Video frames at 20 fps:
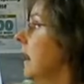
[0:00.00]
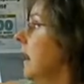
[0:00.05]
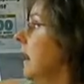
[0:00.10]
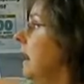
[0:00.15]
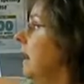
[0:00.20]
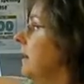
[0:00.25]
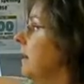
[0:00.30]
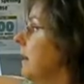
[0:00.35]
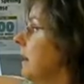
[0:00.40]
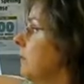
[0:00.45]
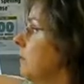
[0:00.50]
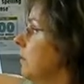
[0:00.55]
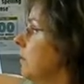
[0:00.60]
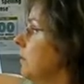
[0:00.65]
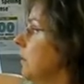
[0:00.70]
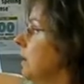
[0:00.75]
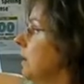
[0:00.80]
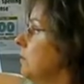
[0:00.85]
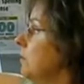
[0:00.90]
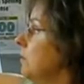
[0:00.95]
And then we're
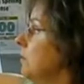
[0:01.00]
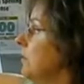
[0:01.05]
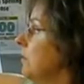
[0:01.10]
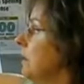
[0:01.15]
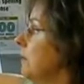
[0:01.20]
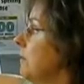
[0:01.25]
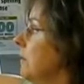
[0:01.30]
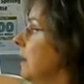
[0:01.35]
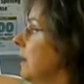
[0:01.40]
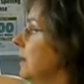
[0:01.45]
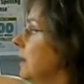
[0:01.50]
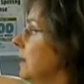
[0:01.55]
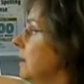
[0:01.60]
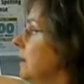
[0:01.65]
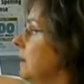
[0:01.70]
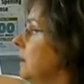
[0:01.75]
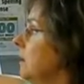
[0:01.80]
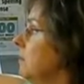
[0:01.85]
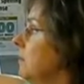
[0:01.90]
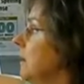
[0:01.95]
going to move them a
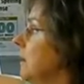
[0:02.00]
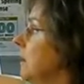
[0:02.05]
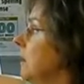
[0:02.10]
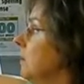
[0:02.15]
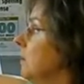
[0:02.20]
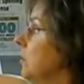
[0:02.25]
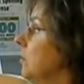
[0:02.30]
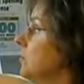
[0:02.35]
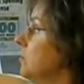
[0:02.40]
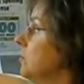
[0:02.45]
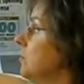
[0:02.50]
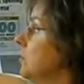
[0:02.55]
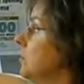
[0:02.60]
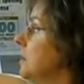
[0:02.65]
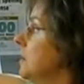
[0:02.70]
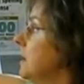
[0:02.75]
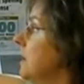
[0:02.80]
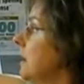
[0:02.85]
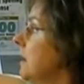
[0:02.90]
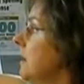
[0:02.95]
little bit closer
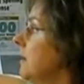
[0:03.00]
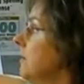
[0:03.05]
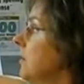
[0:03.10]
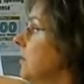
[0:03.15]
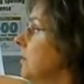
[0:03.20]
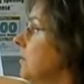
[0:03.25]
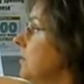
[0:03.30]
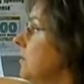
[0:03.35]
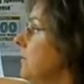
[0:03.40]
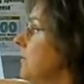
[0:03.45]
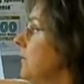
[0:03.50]
together